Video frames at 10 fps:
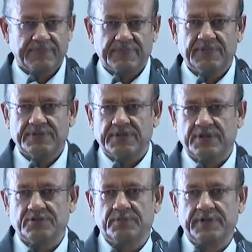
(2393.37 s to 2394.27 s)
Mr.
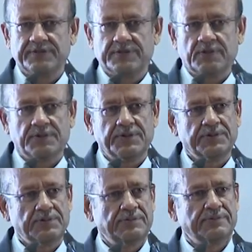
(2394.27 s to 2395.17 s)
Rajkumar, has talked to
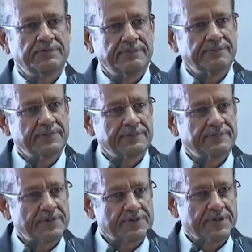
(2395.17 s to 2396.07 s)
you,
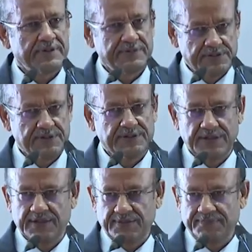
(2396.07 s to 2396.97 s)
Mr. Naveen Jindal.